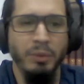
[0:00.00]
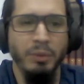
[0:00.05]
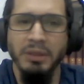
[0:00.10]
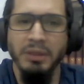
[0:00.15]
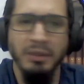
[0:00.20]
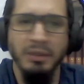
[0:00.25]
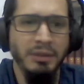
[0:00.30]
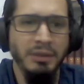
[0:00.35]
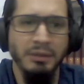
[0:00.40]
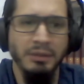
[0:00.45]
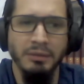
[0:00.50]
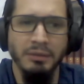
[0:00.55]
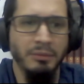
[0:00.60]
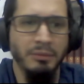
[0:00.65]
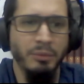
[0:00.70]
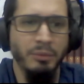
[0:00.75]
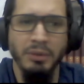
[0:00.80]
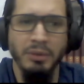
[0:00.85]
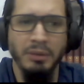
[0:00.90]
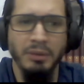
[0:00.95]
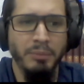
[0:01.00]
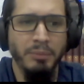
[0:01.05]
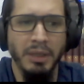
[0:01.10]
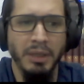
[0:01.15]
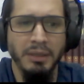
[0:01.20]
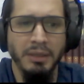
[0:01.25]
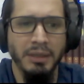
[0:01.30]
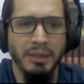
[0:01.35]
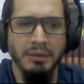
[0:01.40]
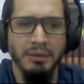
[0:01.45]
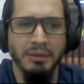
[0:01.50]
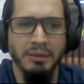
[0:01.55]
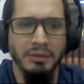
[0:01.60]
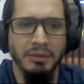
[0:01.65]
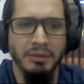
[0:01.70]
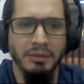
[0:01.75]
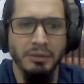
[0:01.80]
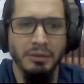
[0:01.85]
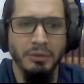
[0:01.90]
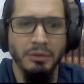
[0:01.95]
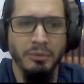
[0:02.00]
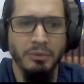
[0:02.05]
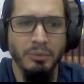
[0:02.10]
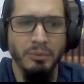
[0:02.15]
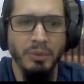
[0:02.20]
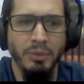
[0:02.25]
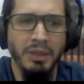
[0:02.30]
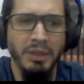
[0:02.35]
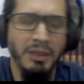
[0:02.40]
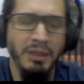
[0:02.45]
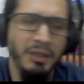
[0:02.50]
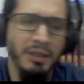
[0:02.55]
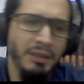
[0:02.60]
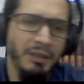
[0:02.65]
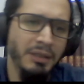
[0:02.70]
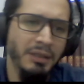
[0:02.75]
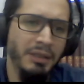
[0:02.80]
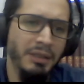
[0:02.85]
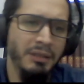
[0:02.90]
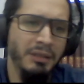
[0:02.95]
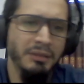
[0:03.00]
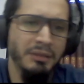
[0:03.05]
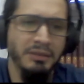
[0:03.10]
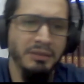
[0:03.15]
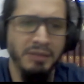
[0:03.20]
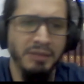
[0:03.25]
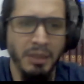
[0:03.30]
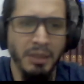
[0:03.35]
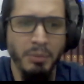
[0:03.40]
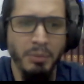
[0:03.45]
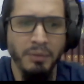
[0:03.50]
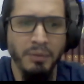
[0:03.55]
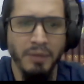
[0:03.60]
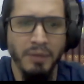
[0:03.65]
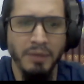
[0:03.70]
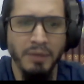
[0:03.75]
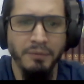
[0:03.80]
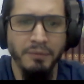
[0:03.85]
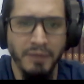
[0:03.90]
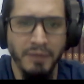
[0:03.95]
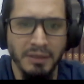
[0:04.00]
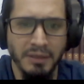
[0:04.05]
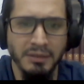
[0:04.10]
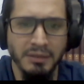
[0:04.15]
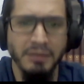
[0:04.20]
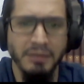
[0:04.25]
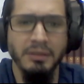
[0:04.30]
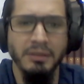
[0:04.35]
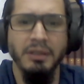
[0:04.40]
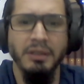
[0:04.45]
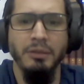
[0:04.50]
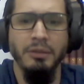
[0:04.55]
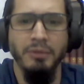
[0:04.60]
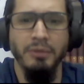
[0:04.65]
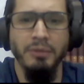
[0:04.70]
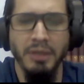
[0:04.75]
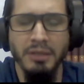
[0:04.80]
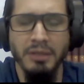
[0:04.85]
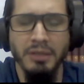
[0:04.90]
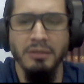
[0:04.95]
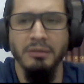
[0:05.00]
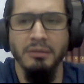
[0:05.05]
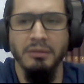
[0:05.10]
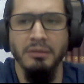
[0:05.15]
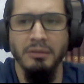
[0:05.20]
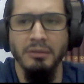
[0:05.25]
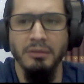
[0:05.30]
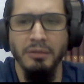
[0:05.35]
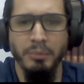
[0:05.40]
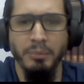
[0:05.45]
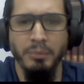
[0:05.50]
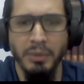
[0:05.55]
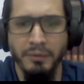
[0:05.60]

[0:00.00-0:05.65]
We didn't buy that, so we need a stable and fast internet connection to